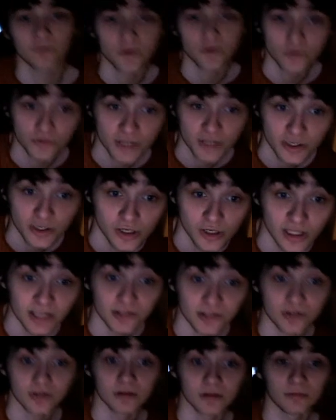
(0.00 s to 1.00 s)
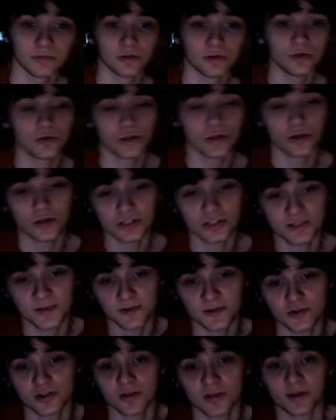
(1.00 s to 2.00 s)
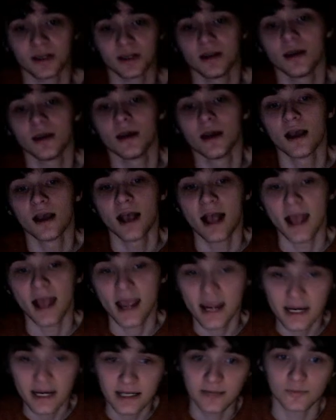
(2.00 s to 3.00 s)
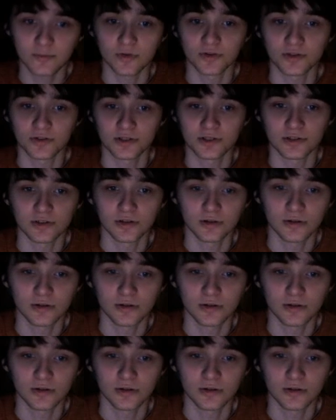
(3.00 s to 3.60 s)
Photon Sanctuary allows you cannot special summon any monsters.